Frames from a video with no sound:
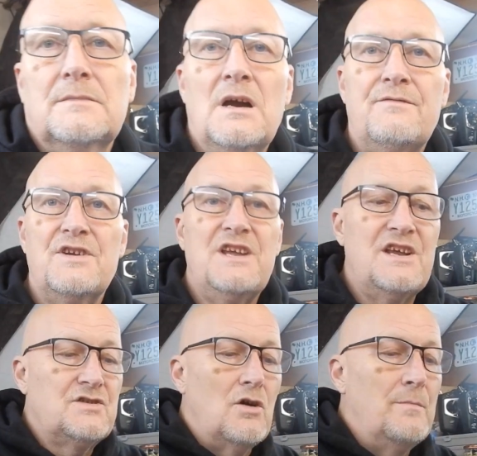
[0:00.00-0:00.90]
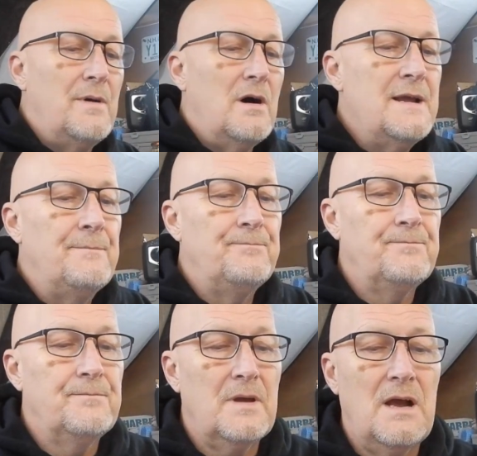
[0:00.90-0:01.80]
over a year's gone by,
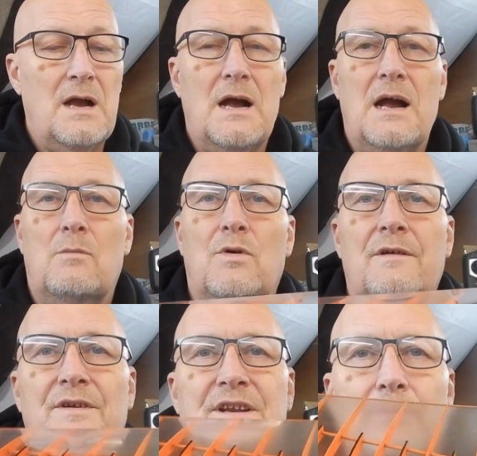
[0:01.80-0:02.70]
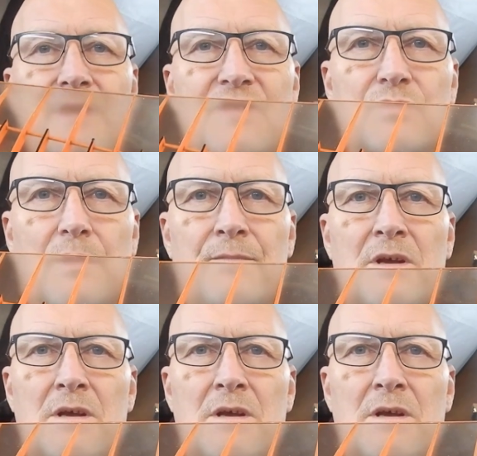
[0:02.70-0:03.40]
what have I done with this one?